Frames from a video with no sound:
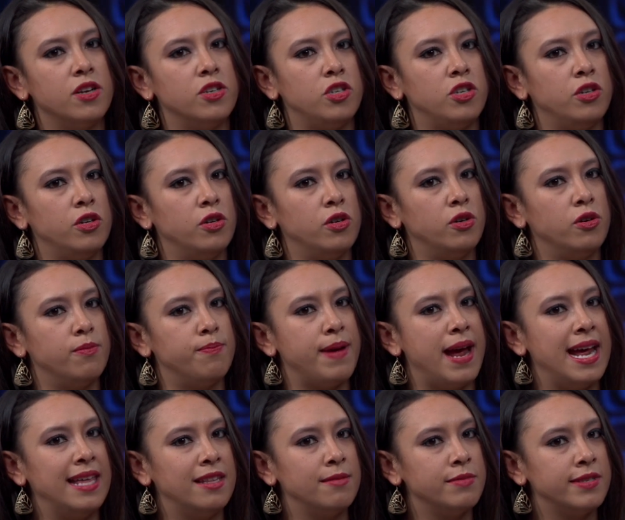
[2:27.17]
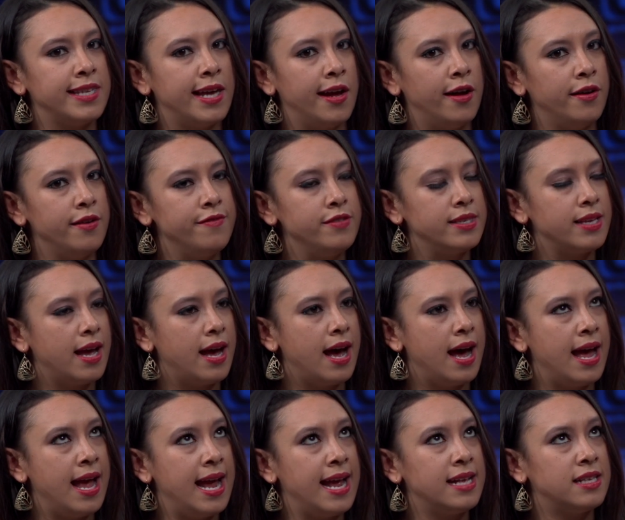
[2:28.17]
to pay themselves
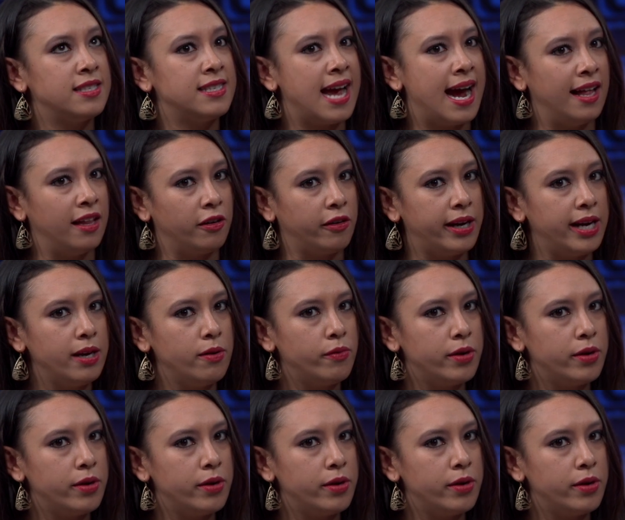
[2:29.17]
a salary,